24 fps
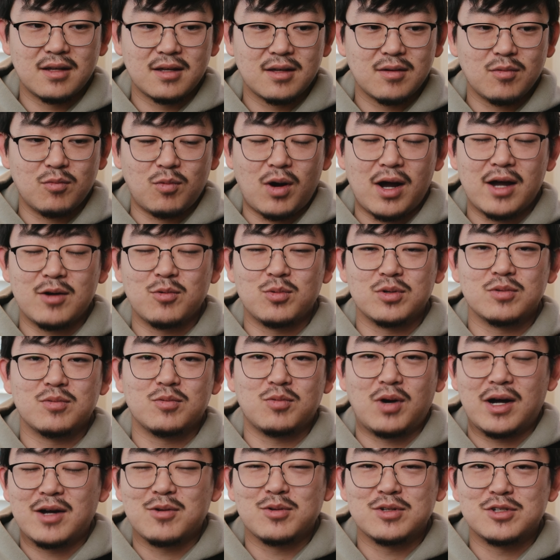why
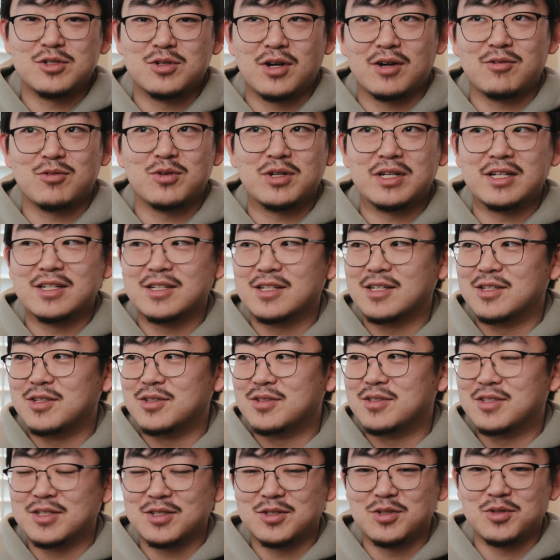would you ever need
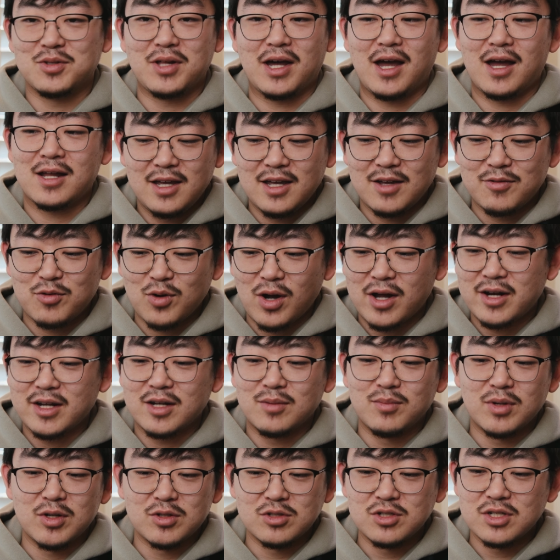to do that? If you're adding
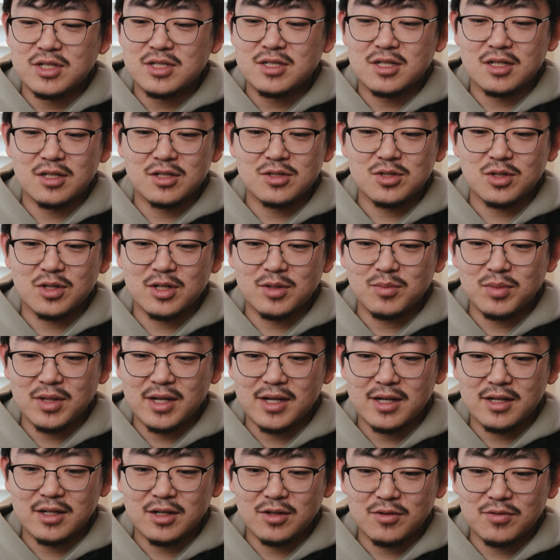emojis to your
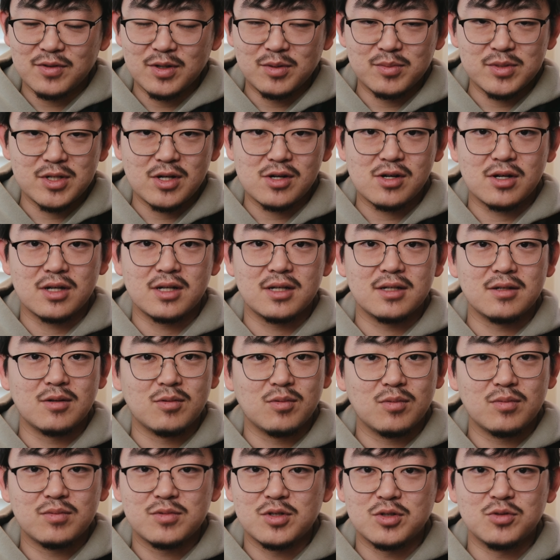screenplay, your film's already
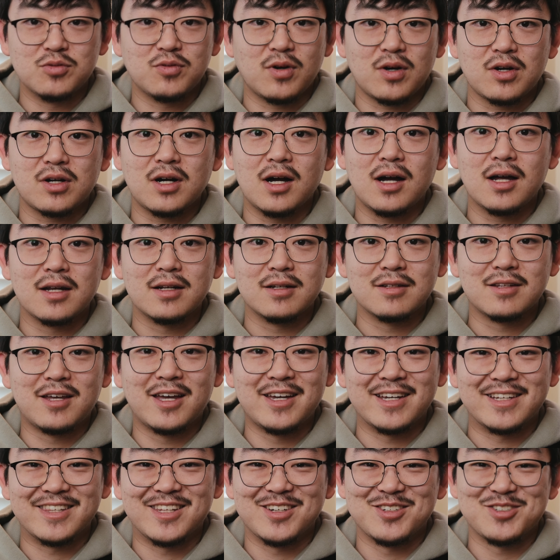too far gone.
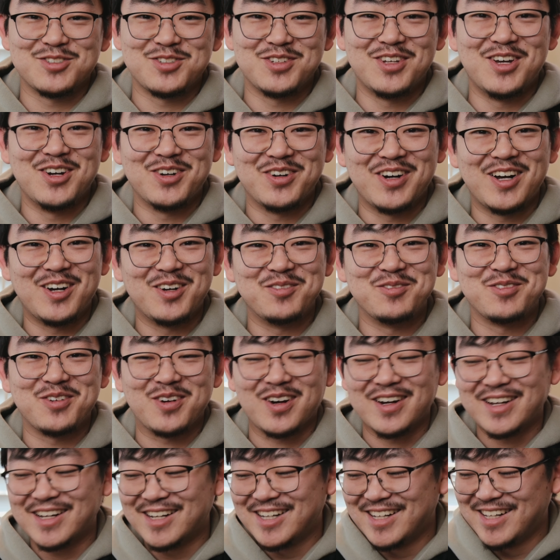There's no help for
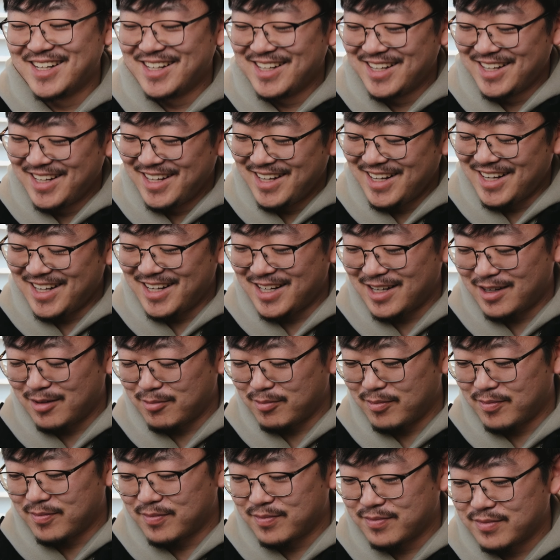it.
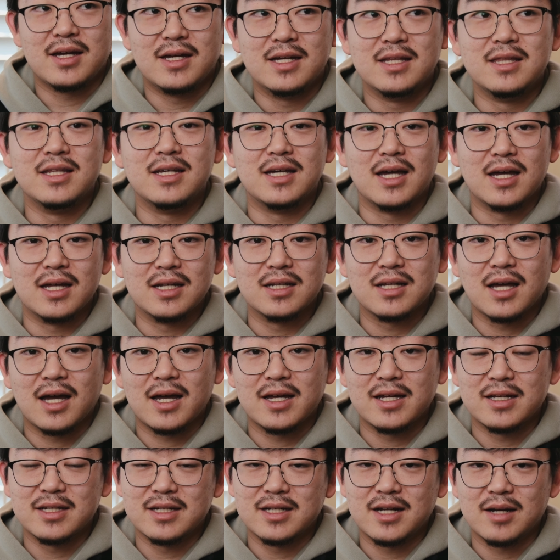In the end, I
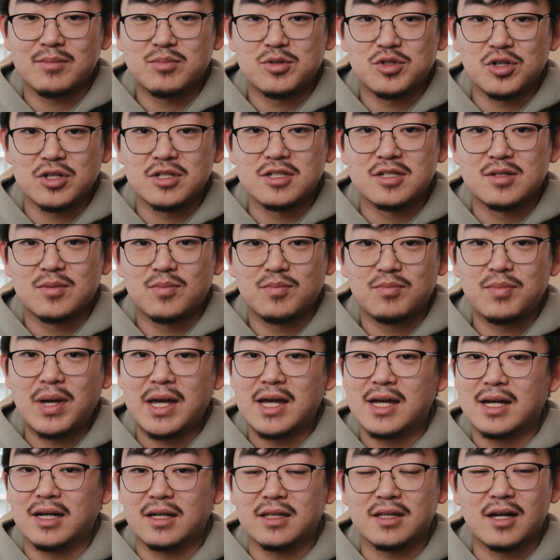ended up just
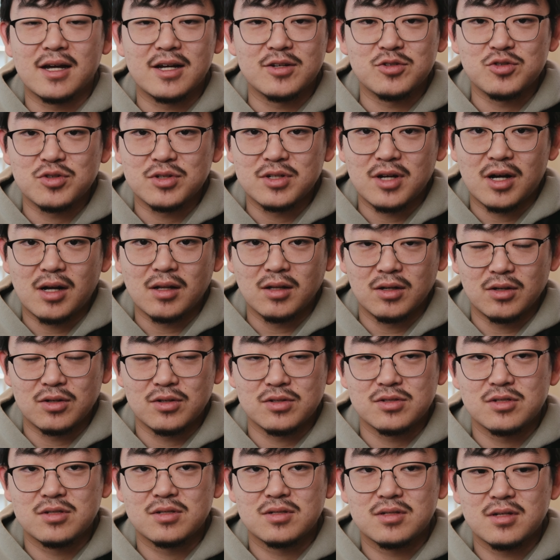paying the
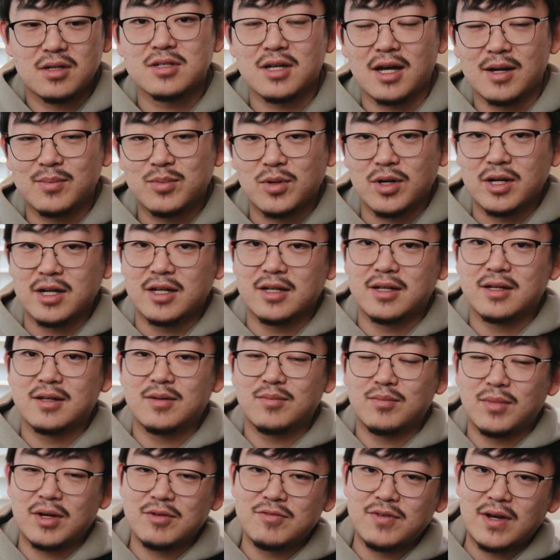$100 to upgrade
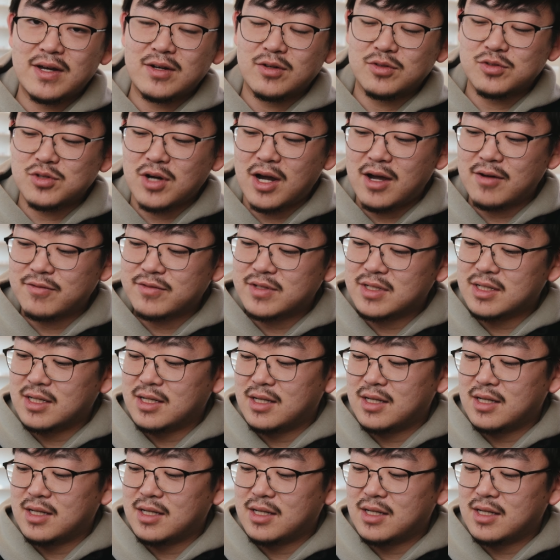my Final Draft,